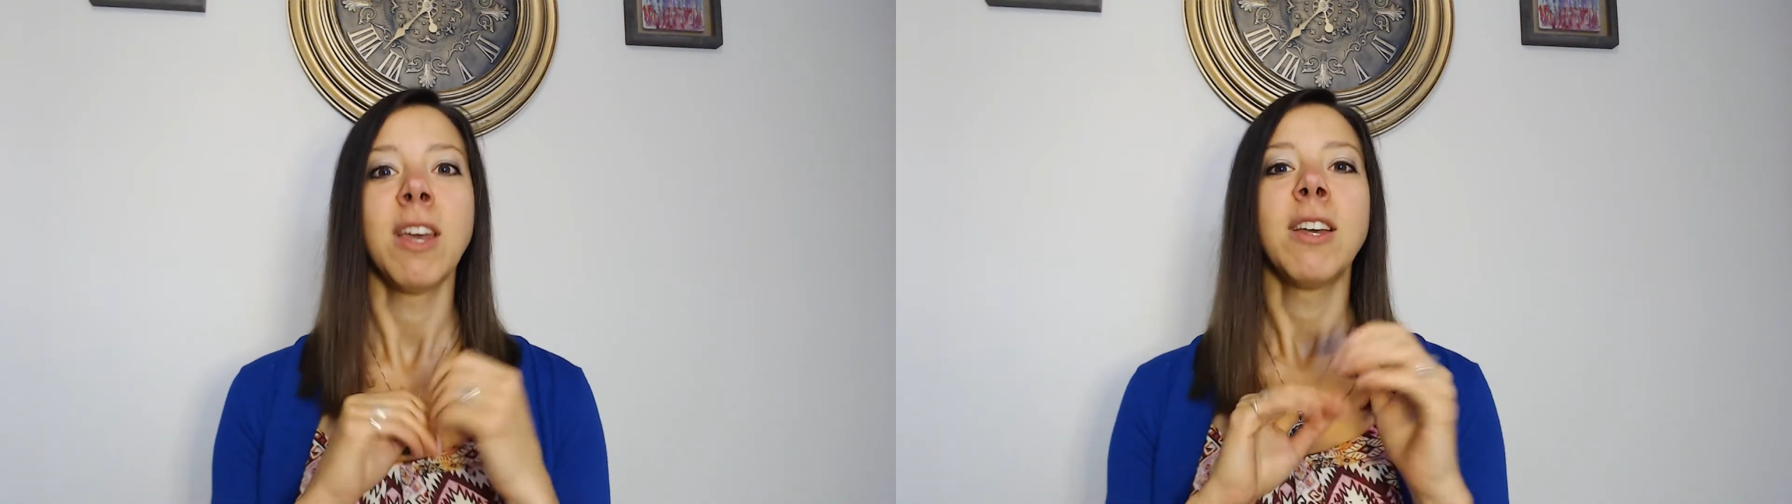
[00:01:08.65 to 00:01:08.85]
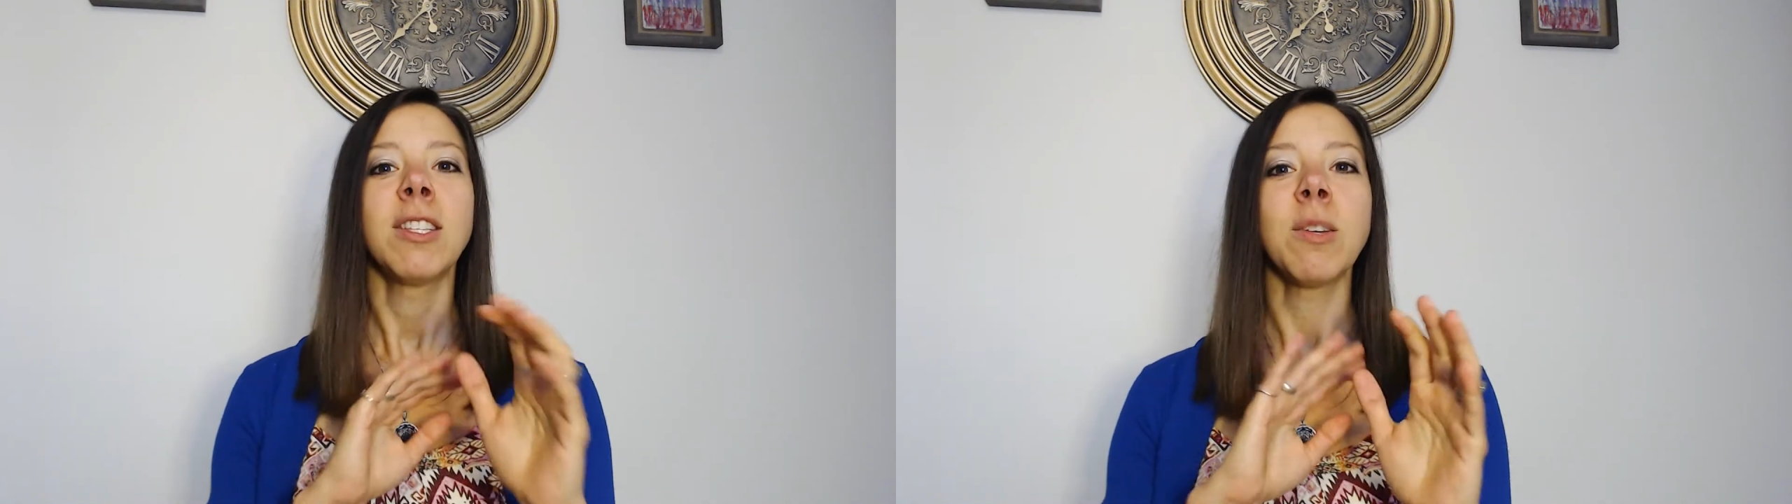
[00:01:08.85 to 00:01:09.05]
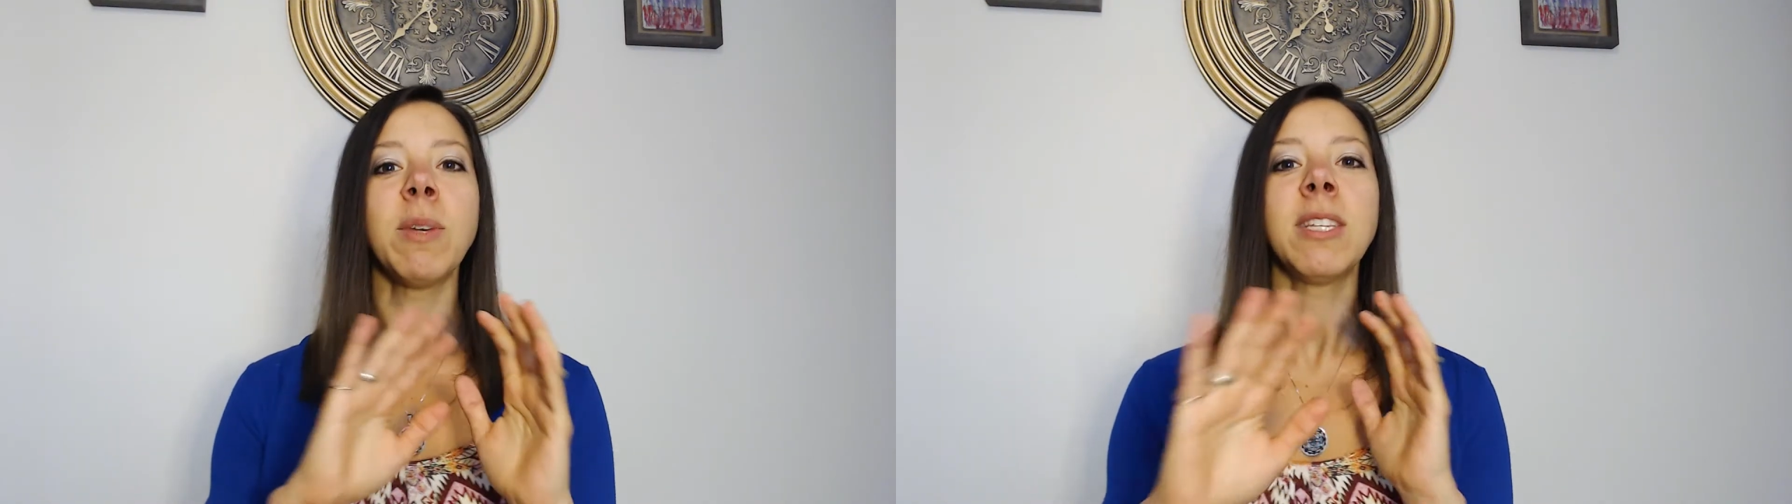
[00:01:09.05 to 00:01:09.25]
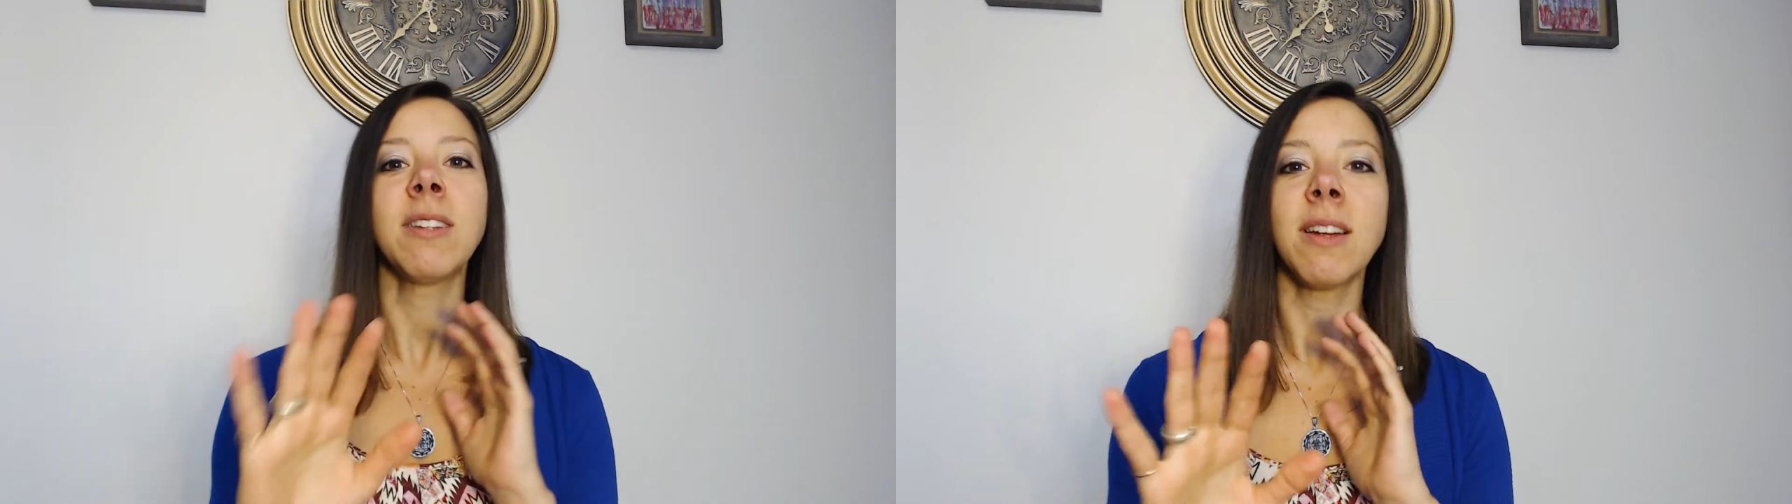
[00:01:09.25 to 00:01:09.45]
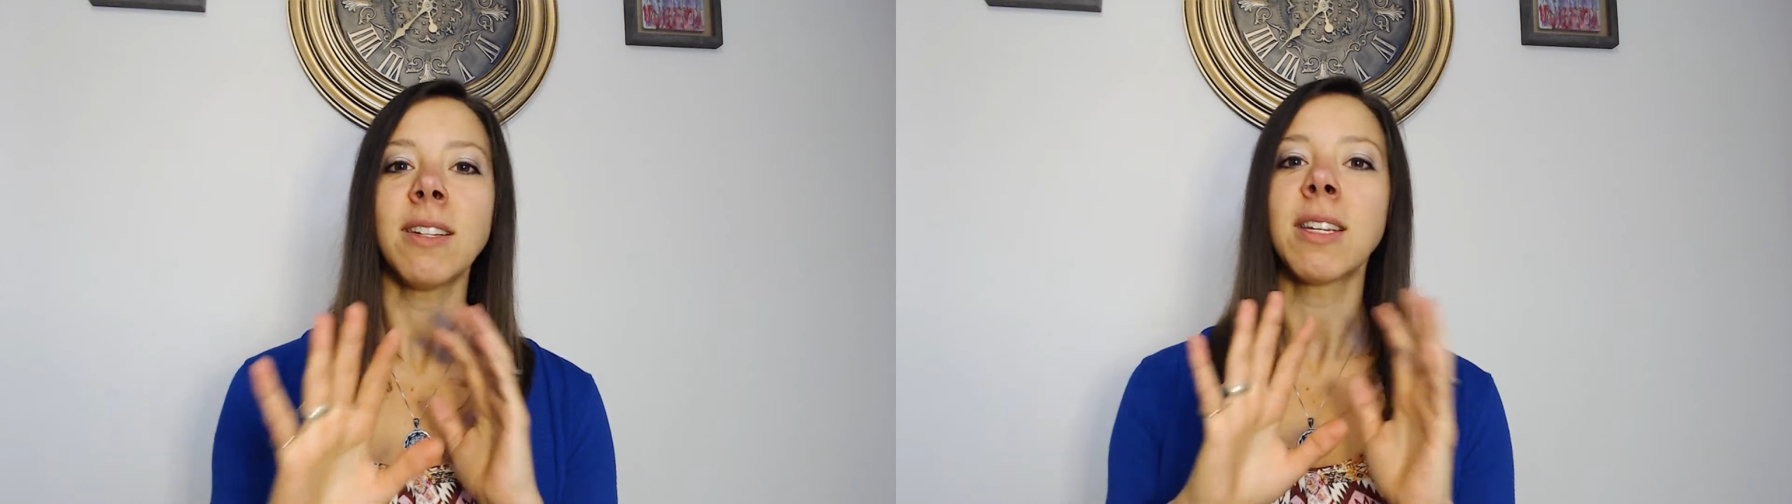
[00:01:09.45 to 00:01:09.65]
So we
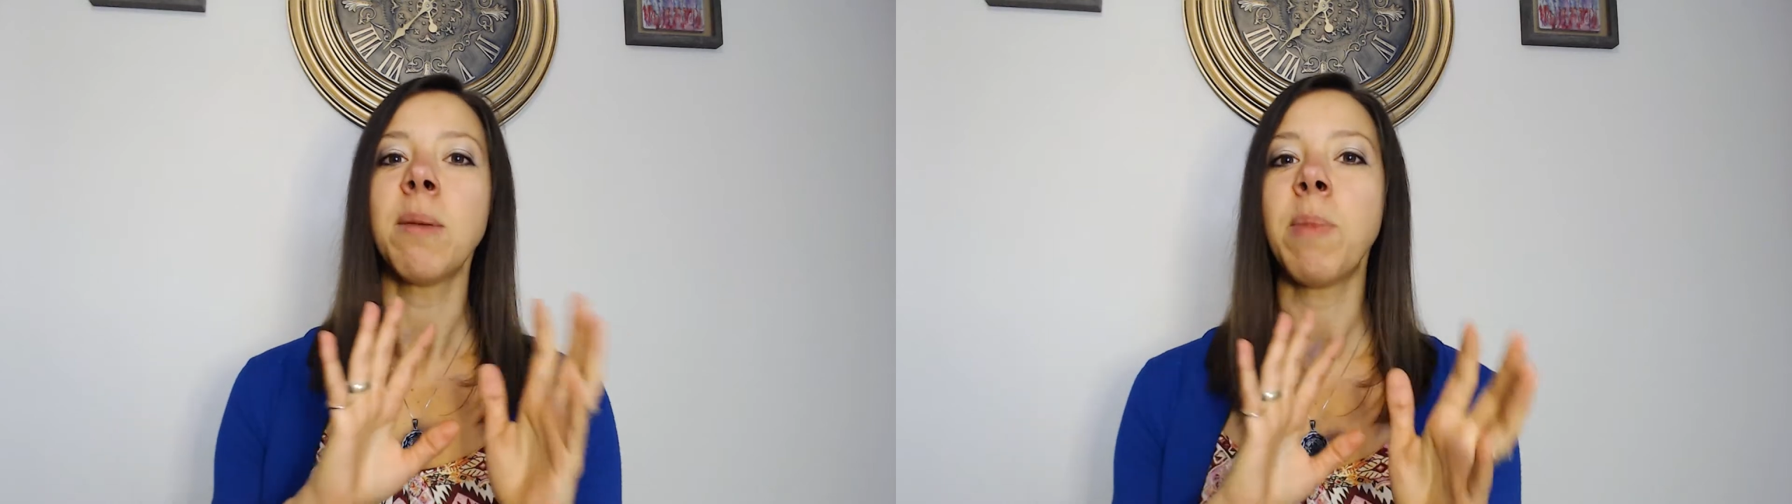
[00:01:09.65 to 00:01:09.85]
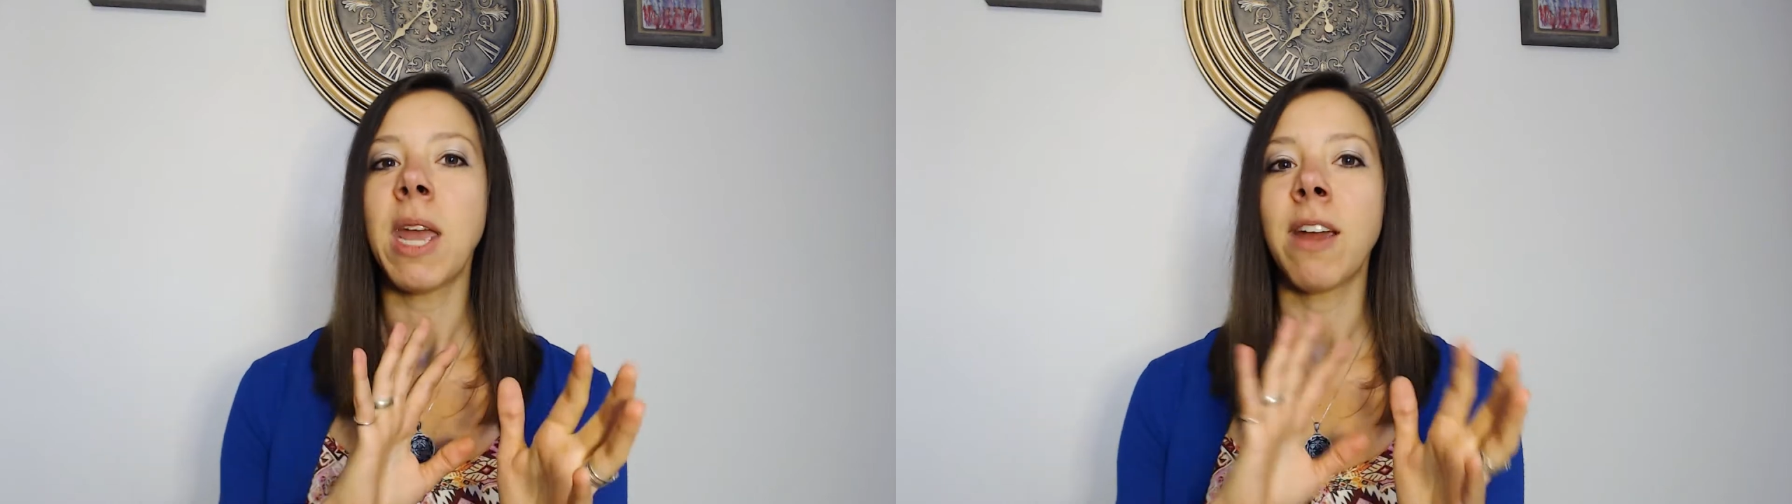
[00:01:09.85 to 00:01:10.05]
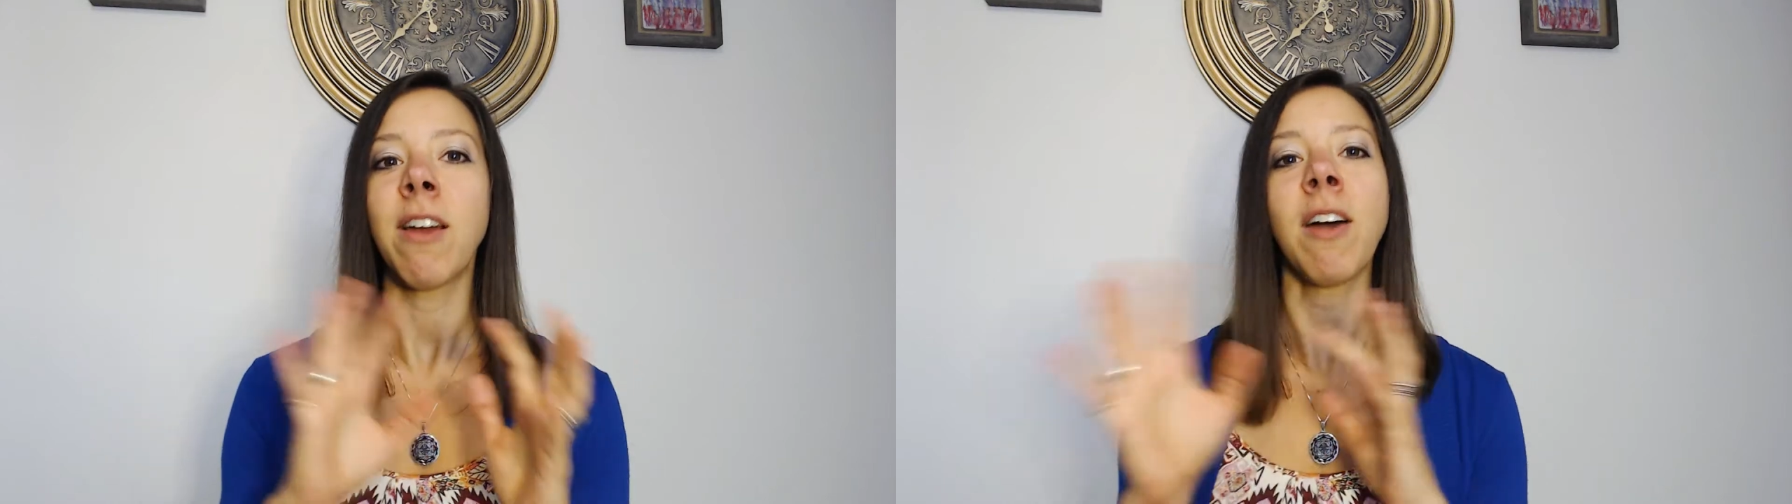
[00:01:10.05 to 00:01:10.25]
start to compare